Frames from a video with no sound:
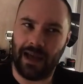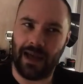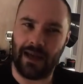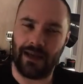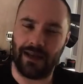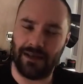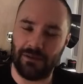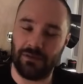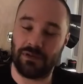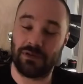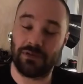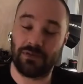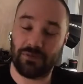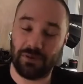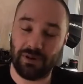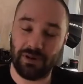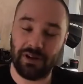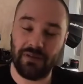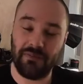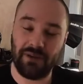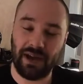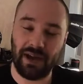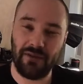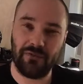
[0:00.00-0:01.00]
And it was
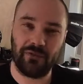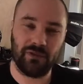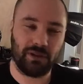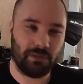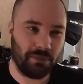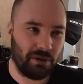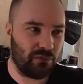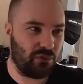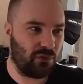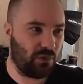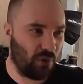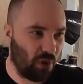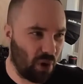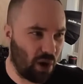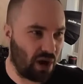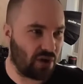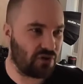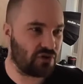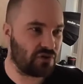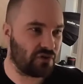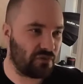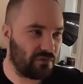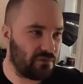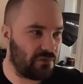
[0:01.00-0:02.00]
really painful. I mean,
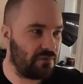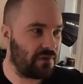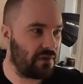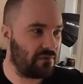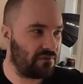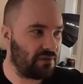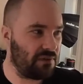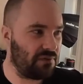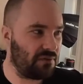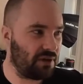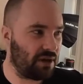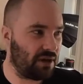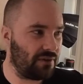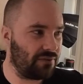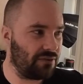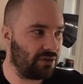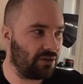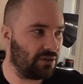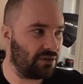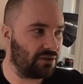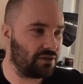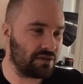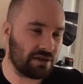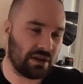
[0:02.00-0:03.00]

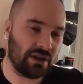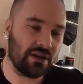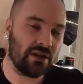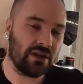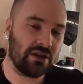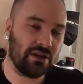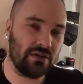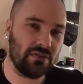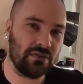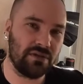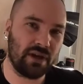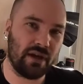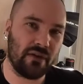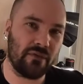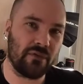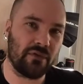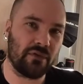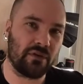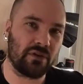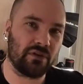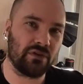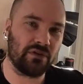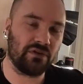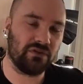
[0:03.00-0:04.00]
$455. I could have used
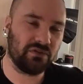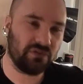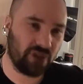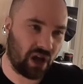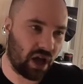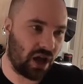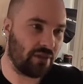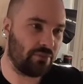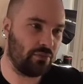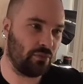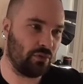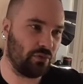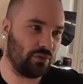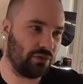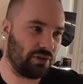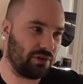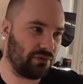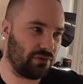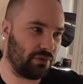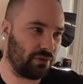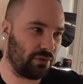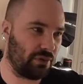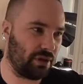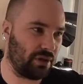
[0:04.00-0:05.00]
that for a ton more
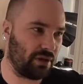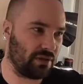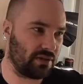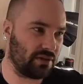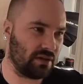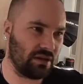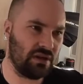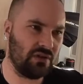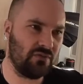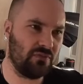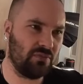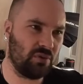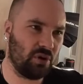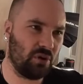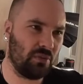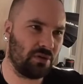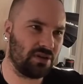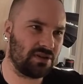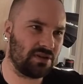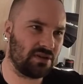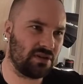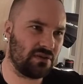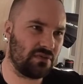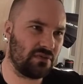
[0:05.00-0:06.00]
different things. I could have bought
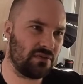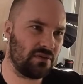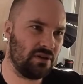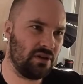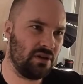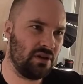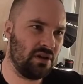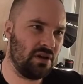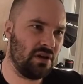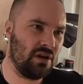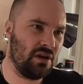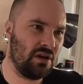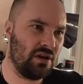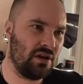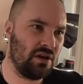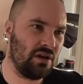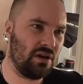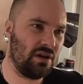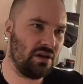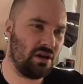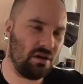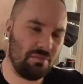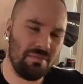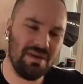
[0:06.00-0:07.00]
myself
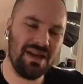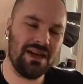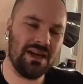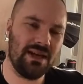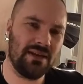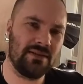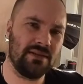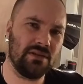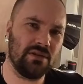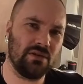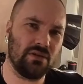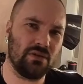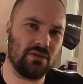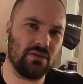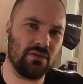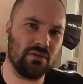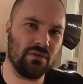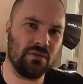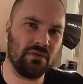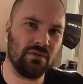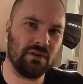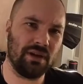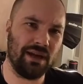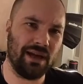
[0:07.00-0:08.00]
a Mini 2
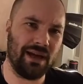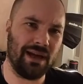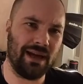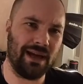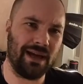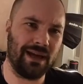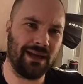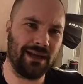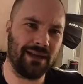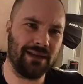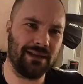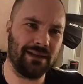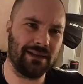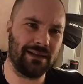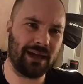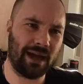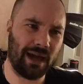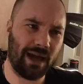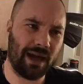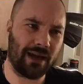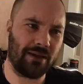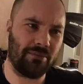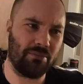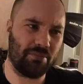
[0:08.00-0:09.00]
and
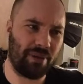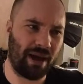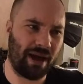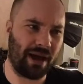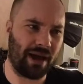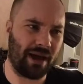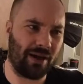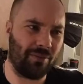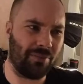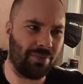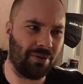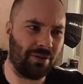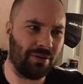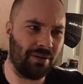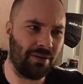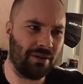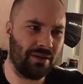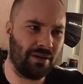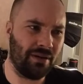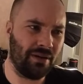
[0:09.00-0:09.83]
had a backup.